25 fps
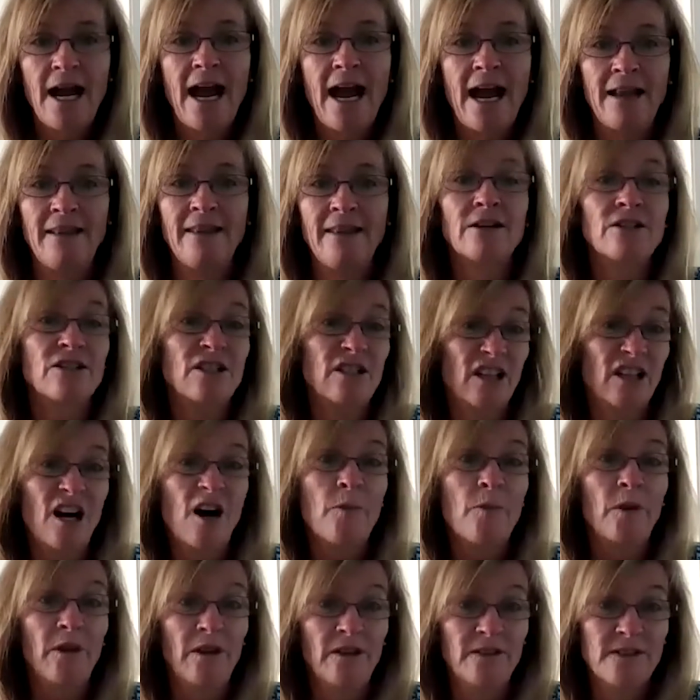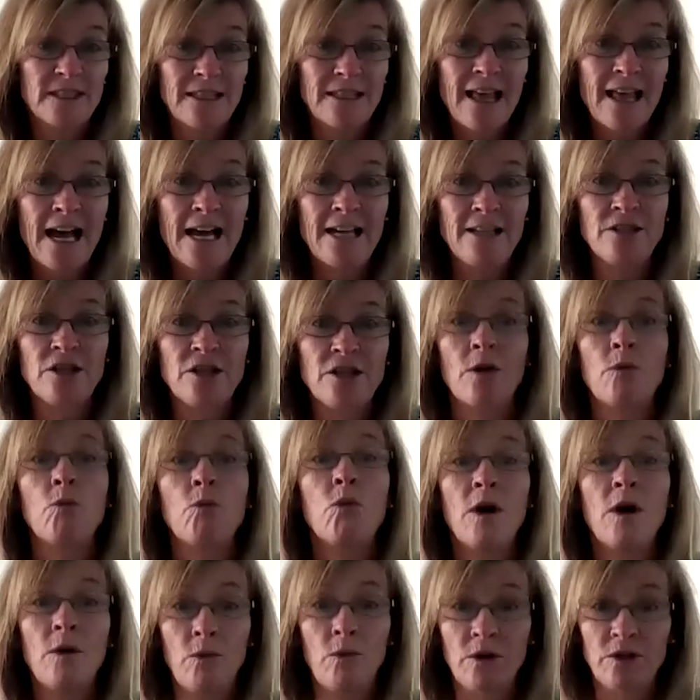And there's a couple of slides on
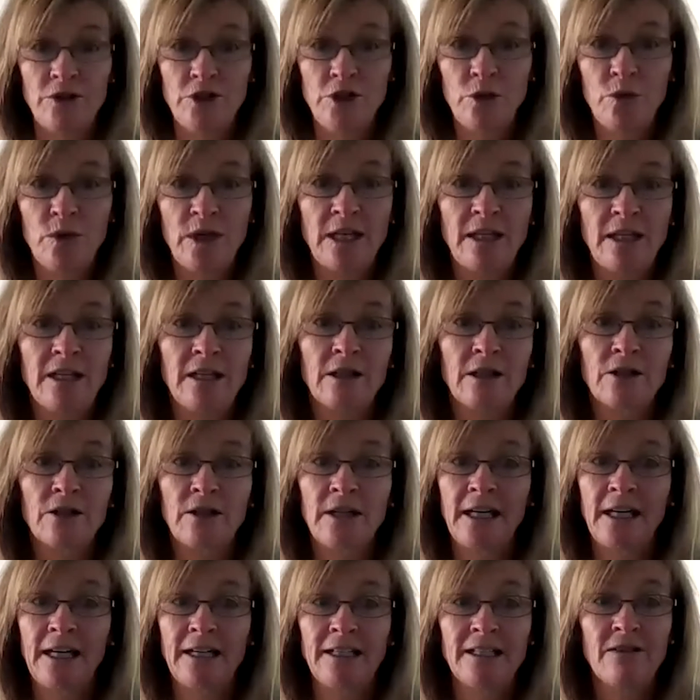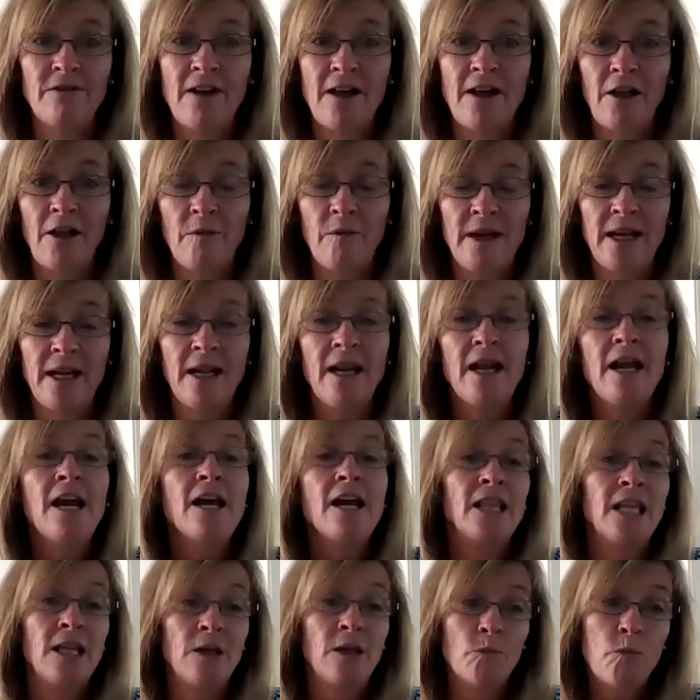what we're doing in learning and development,
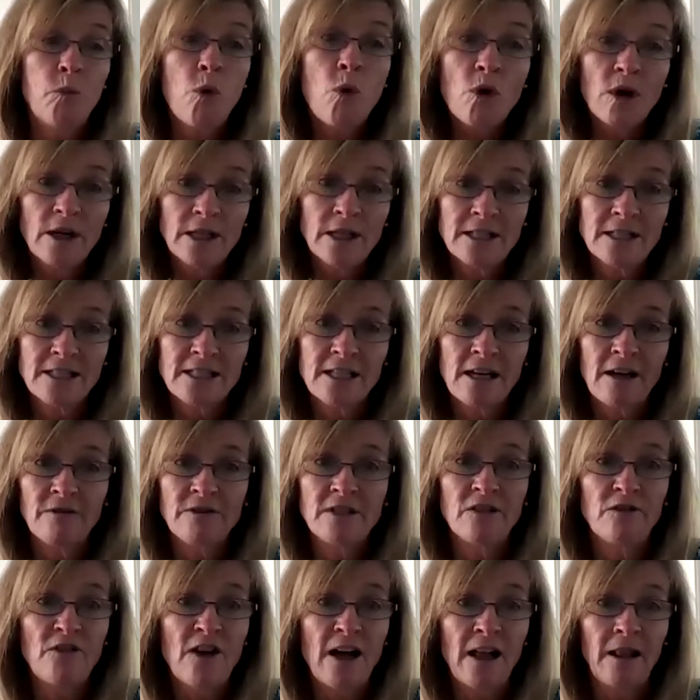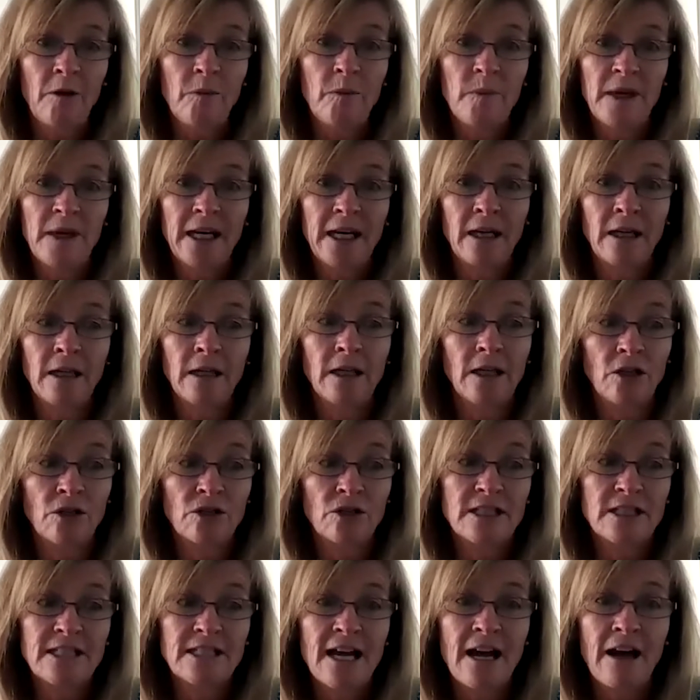the importance of developing
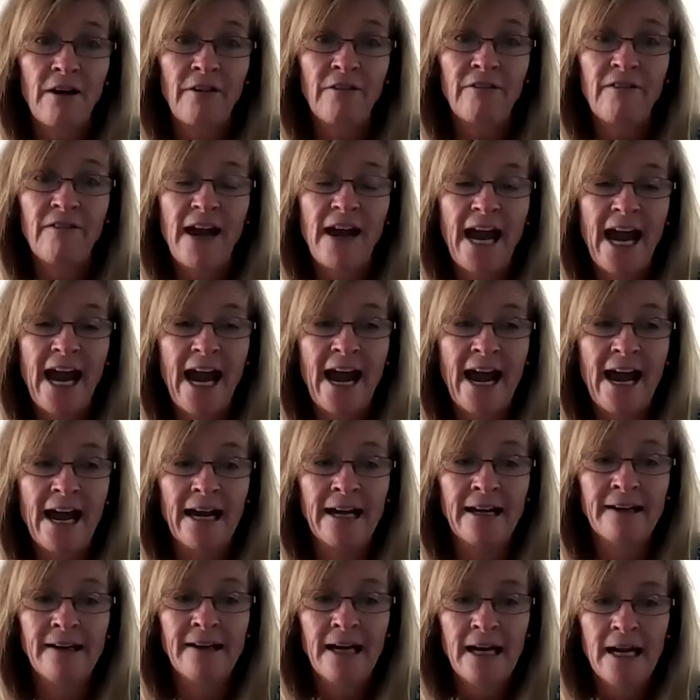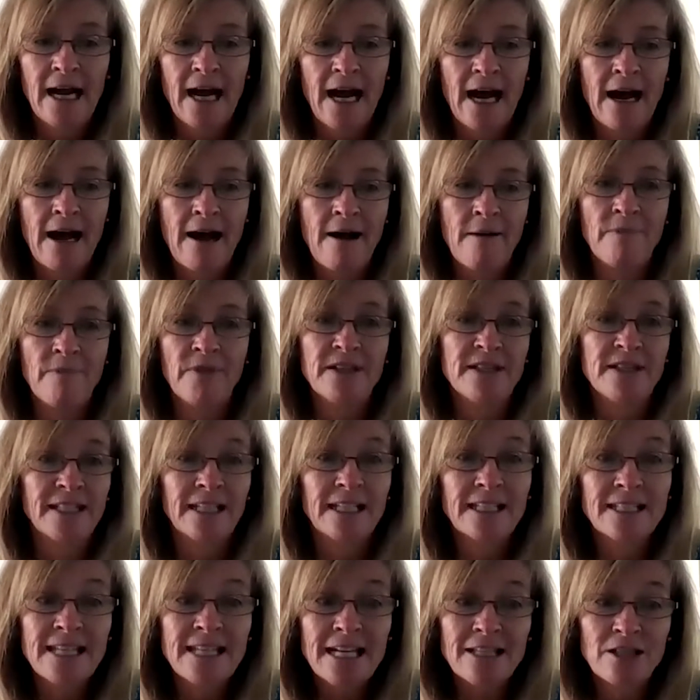yourself, and um, the
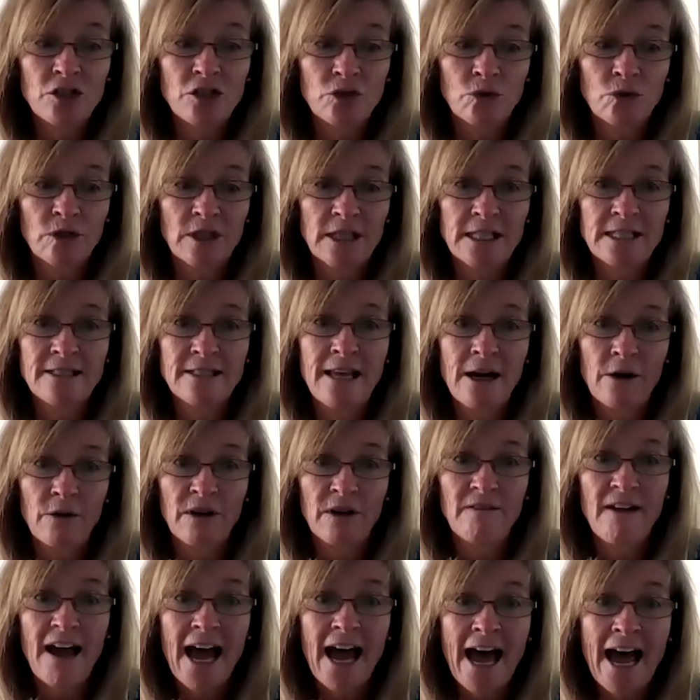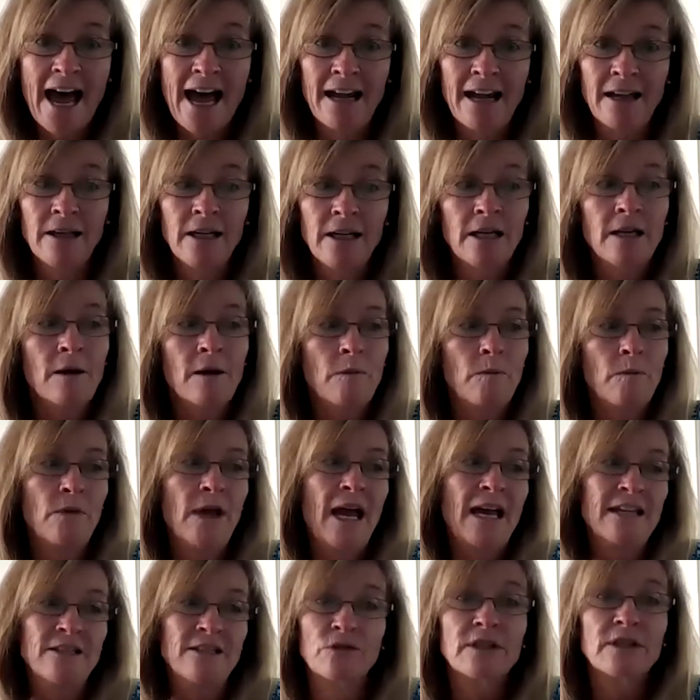success stories that we've had
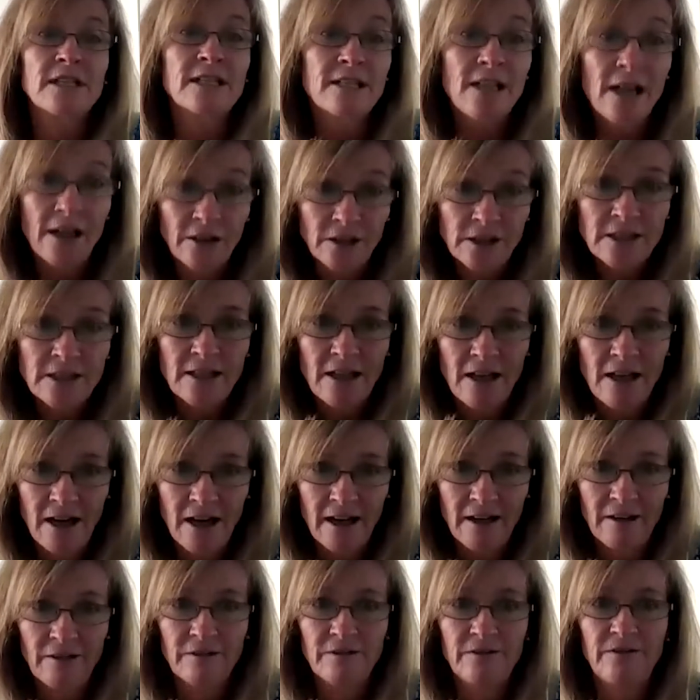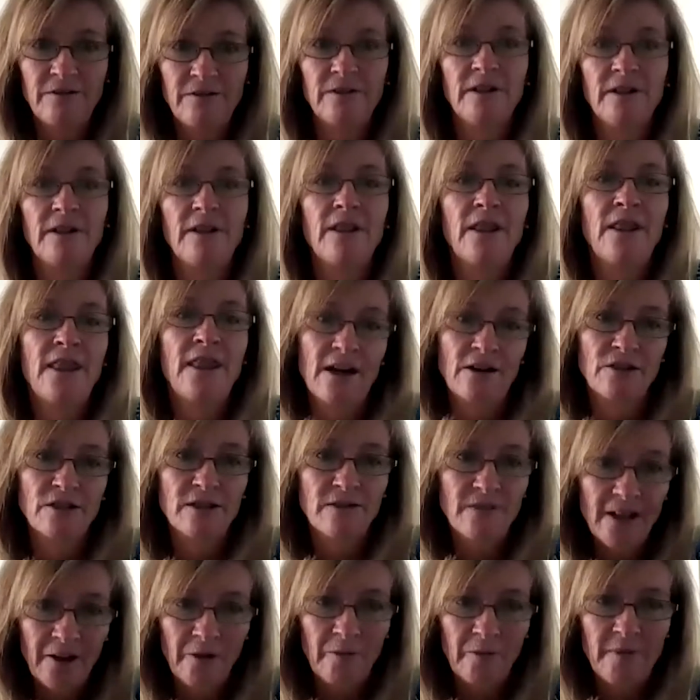as a result of their
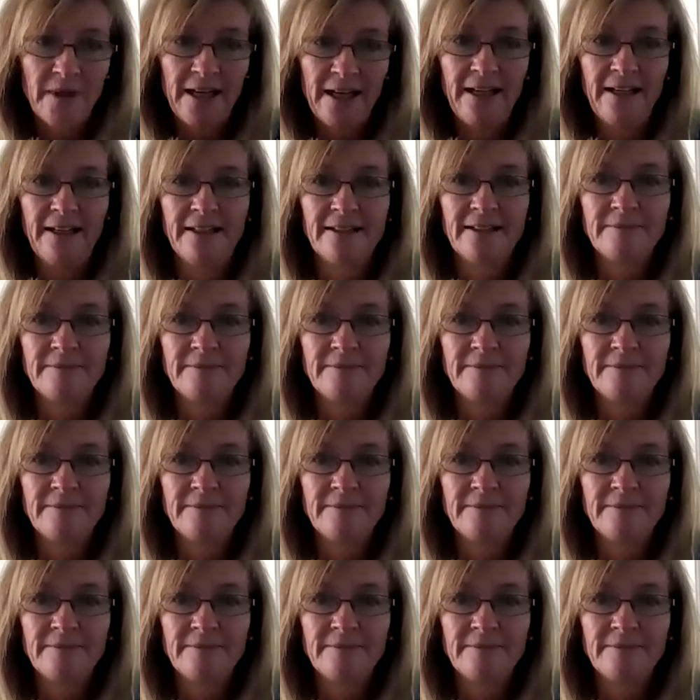development.